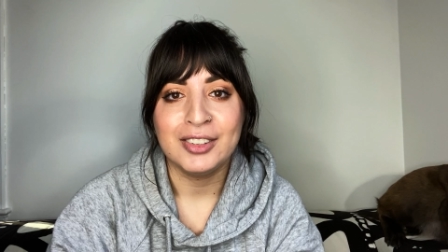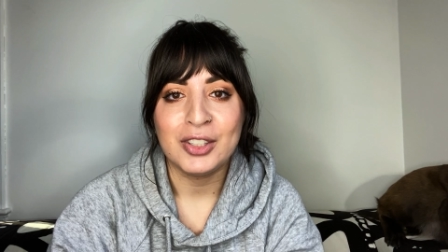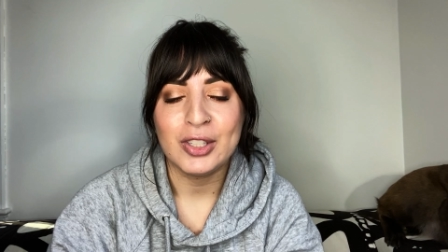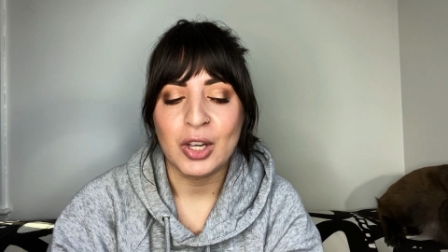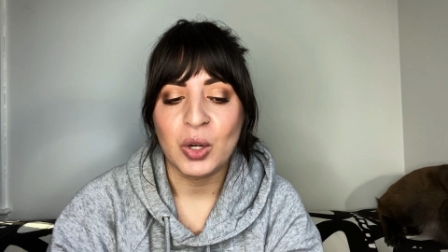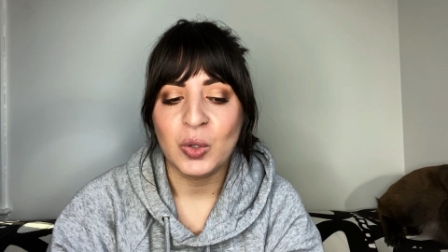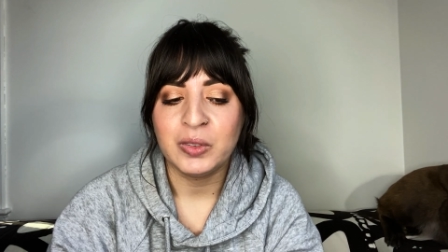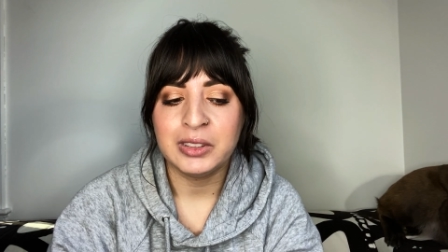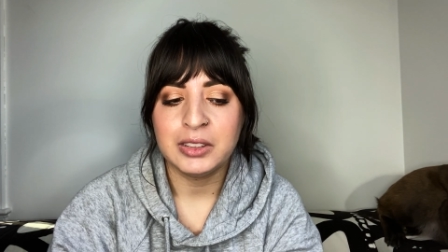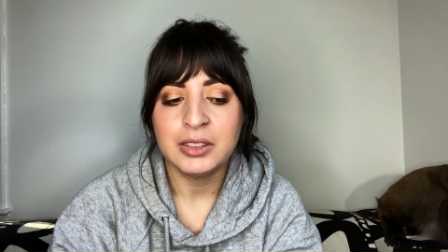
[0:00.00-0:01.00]
So
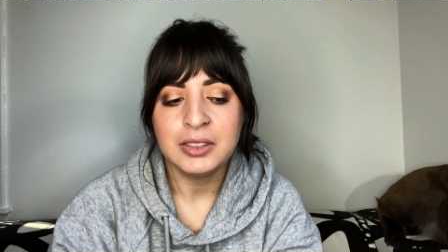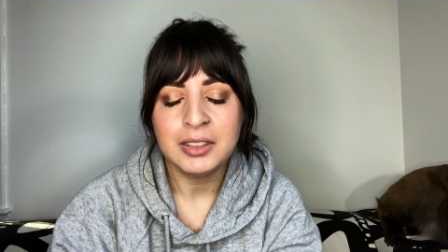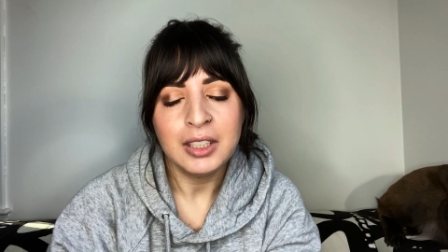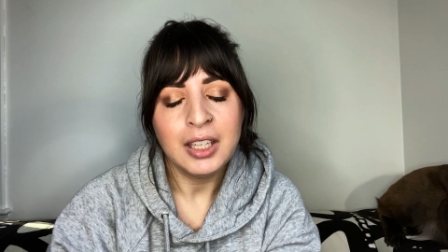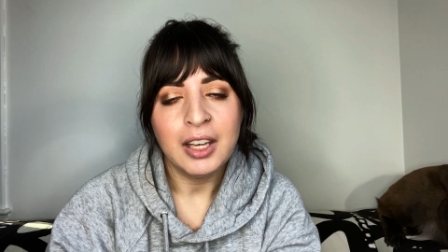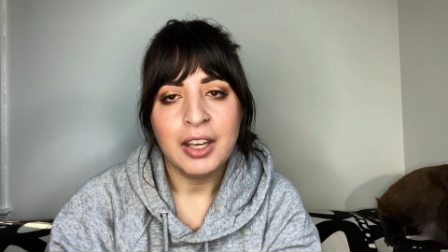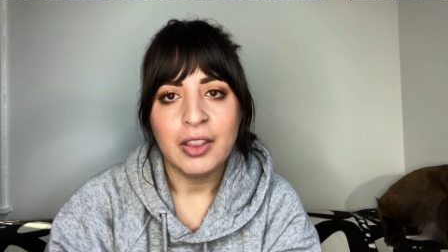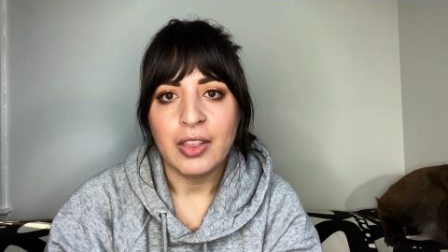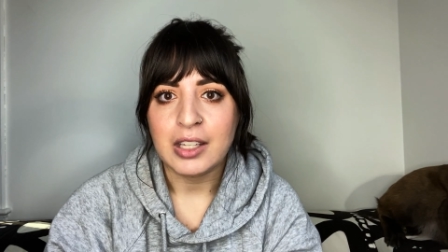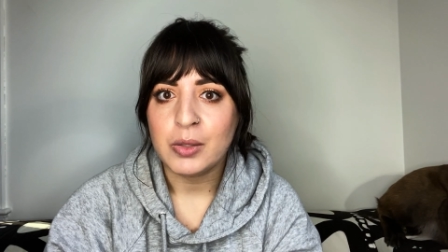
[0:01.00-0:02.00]

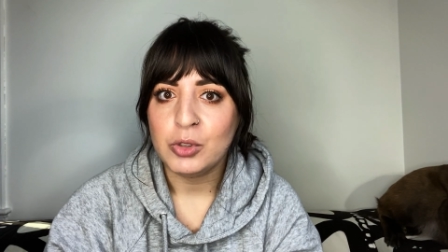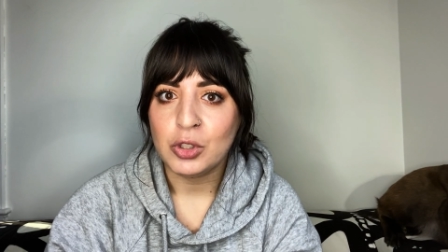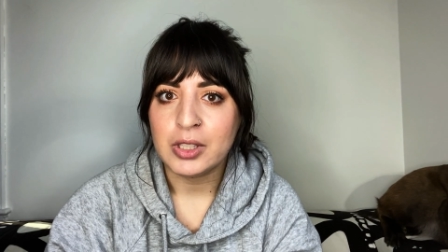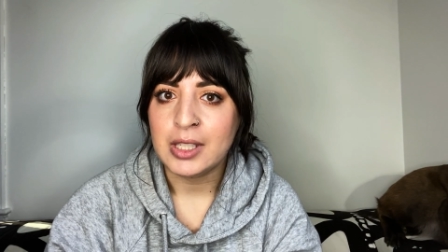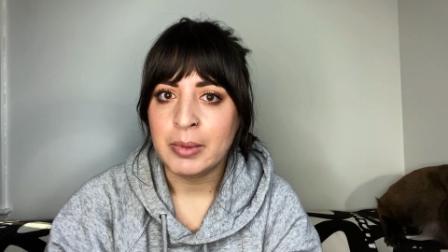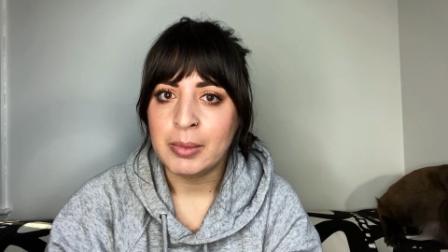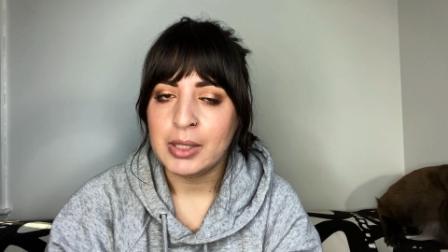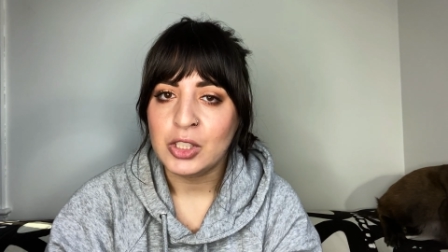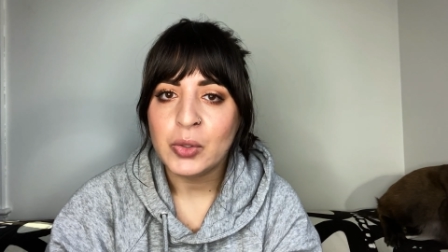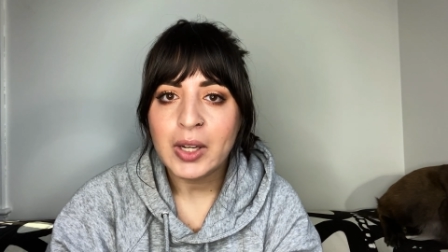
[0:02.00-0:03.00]
that's what you'll see me be
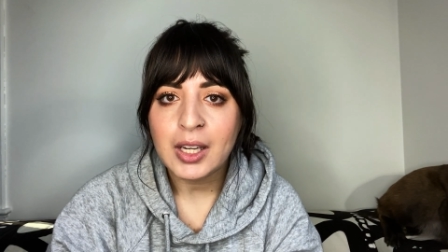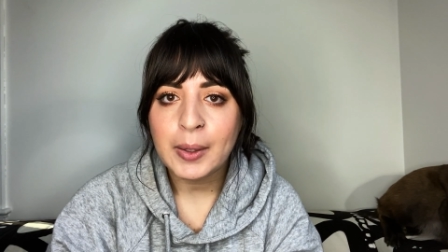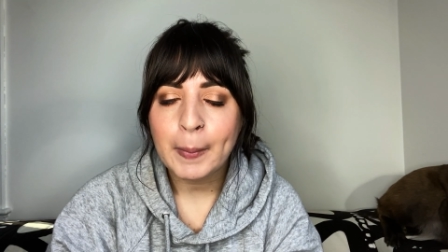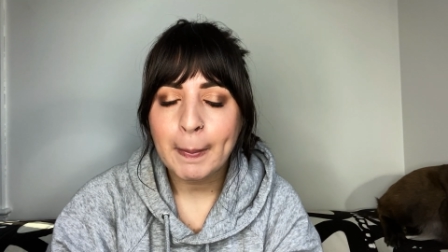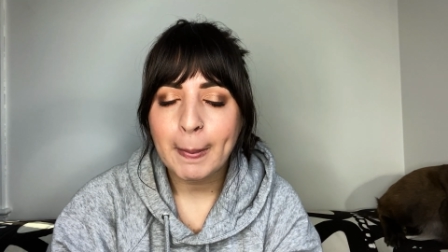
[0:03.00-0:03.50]
doing.